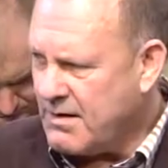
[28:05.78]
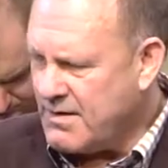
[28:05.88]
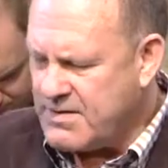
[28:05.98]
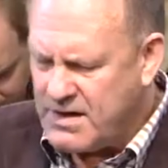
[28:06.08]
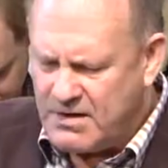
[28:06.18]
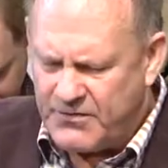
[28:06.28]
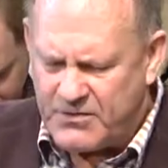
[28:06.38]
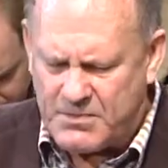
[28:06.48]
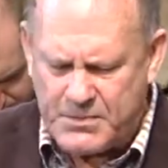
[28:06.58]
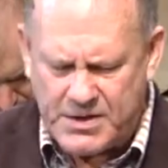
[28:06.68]
I thank you
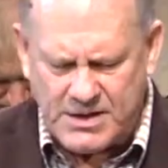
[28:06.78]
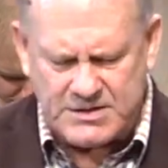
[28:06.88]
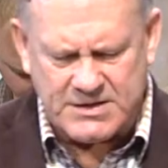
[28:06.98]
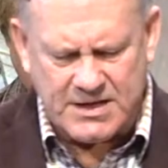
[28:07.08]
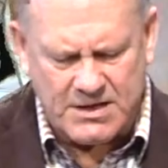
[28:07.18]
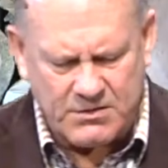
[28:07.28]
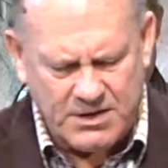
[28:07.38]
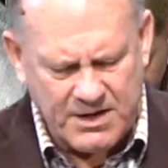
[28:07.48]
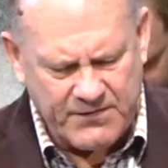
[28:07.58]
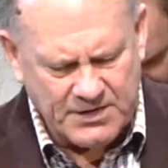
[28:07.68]
for the peace that you are
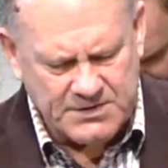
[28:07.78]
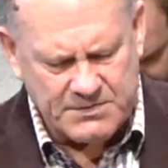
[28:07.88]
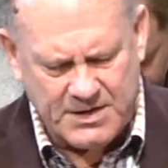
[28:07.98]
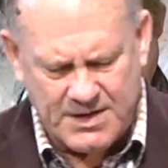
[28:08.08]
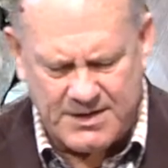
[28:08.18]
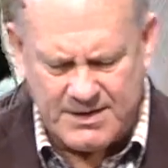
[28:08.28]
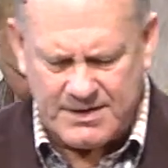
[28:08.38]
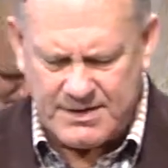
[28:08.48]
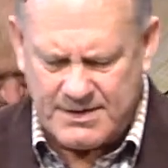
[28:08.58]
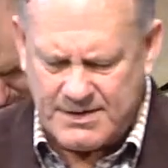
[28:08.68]
giving to me
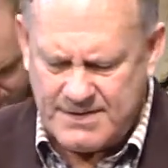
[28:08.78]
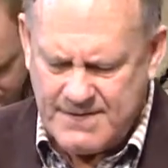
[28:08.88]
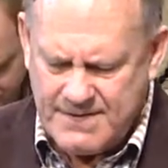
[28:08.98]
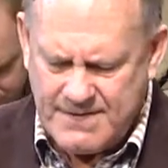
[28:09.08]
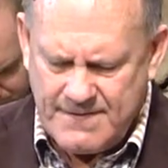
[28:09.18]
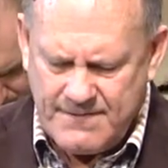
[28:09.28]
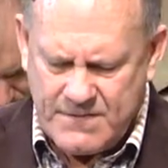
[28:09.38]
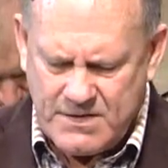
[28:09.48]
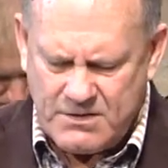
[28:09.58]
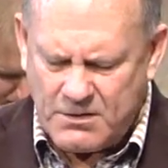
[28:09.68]

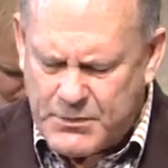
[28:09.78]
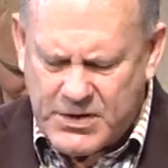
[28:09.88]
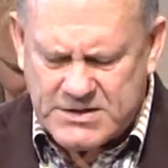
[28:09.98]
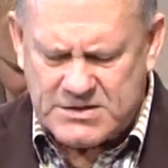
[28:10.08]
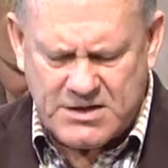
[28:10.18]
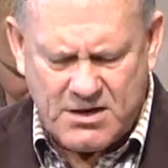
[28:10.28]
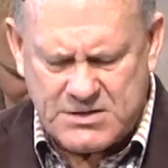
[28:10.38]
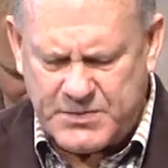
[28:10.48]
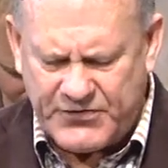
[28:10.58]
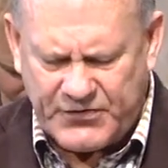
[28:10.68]
your presence
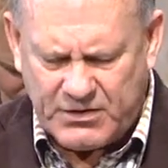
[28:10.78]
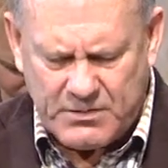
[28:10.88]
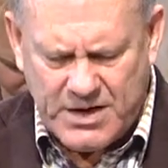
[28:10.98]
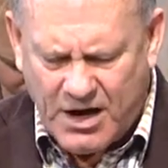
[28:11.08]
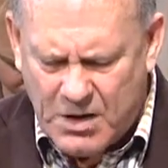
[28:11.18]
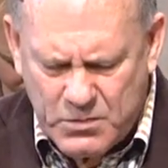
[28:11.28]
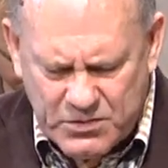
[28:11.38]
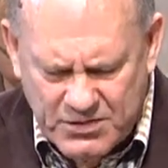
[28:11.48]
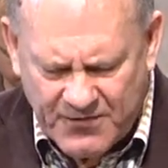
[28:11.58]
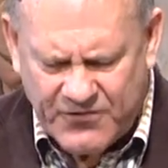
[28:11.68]
goes before me. I
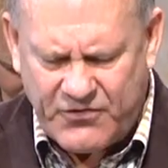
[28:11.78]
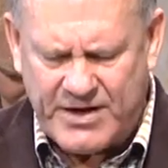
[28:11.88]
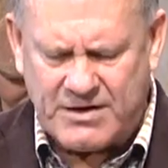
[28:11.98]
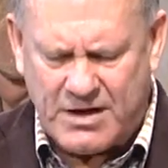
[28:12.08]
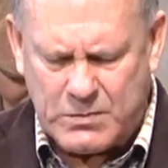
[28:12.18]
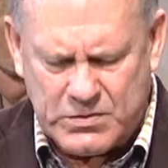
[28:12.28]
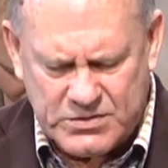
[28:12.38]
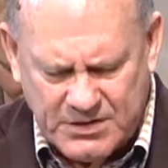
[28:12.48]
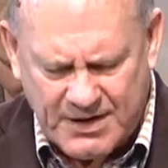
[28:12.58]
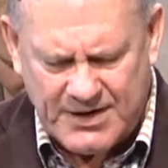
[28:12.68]
will not fret. I will
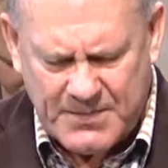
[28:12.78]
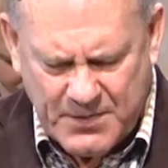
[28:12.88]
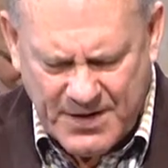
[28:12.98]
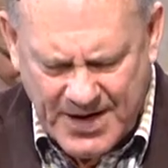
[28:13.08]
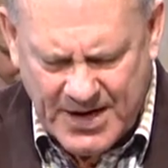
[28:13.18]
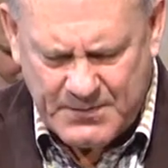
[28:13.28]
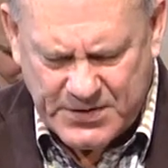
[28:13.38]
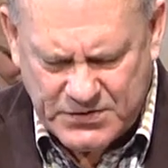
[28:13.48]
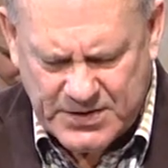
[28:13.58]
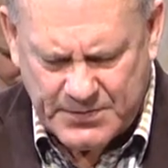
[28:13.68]
not let my heart
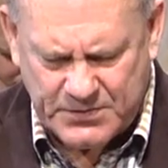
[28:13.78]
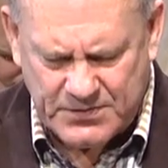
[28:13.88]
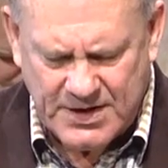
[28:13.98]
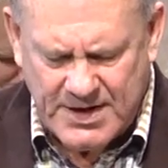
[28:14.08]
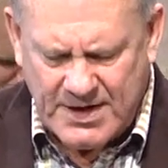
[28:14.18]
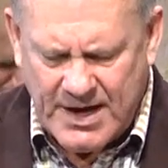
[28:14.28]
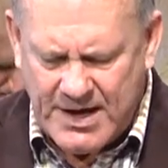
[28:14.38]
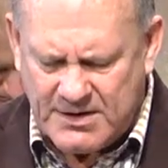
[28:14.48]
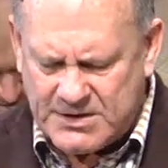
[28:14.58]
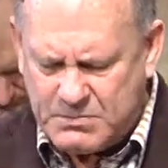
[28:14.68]
be troubled.
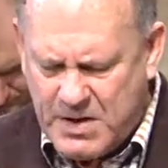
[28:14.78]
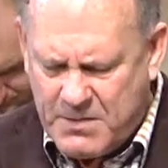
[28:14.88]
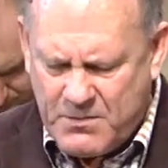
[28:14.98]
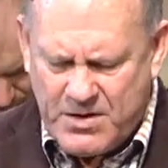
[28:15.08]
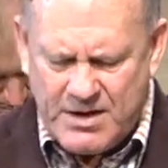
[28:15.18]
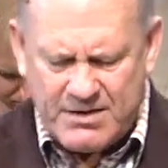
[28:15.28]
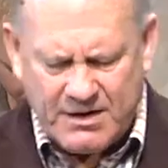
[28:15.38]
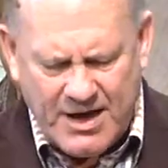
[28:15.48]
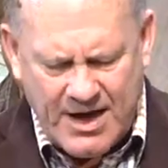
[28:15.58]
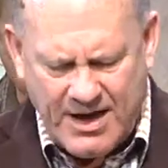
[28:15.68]
And this memory
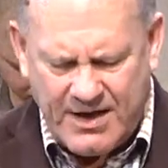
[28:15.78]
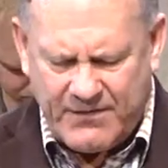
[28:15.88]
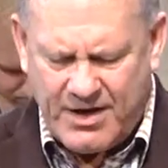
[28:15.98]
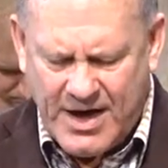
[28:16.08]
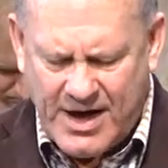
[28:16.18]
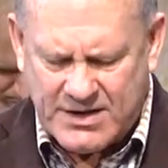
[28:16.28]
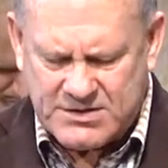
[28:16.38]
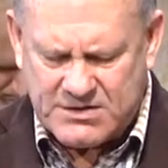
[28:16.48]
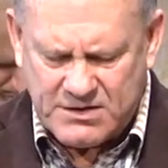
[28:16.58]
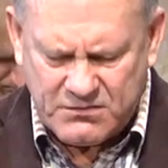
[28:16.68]
that I have, I
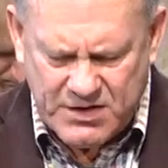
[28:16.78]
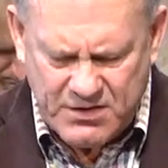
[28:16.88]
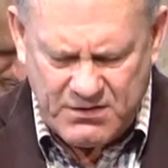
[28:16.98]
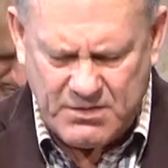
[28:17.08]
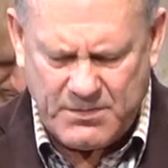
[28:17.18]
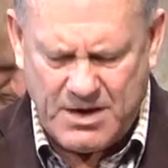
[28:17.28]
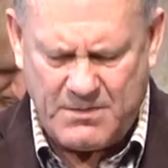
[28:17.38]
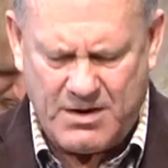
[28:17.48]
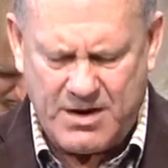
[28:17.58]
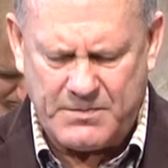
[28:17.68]
ask that you renew my
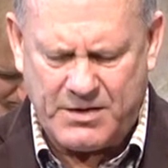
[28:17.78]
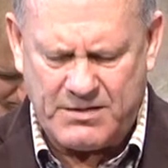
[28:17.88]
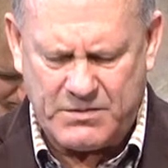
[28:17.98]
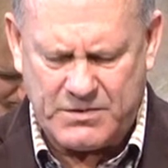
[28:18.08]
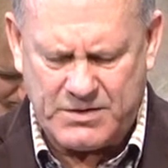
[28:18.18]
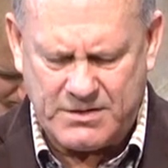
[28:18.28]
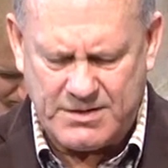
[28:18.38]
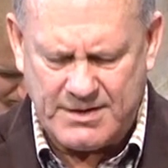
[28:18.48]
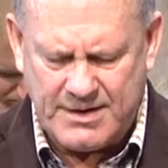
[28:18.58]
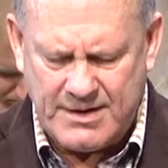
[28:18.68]
mind by your
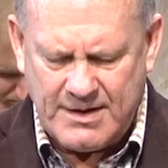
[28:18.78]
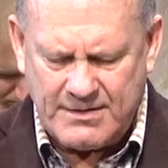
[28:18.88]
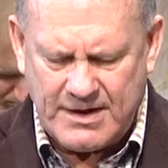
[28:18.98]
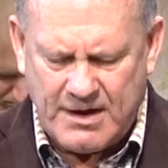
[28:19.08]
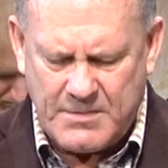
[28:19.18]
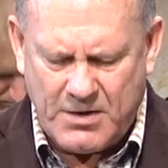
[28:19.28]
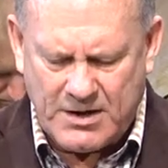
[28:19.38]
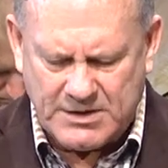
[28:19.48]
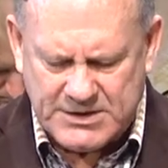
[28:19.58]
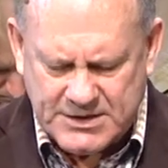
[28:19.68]
word, that I
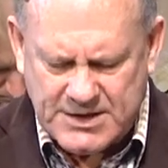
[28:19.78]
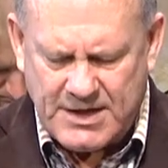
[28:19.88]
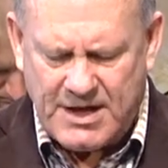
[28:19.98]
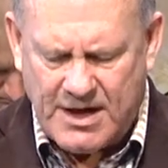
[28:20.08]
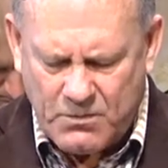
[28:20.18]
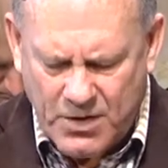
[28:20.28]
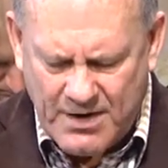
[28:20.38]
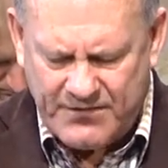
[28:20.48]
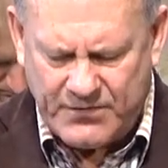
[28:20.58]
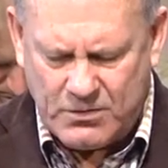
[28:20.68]
might see a
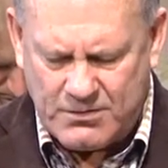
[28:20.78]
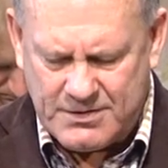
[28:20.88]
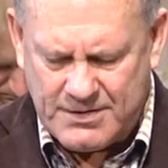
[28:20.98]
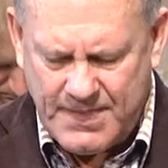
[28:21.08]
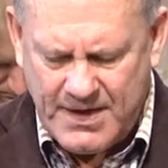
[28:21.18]
way forward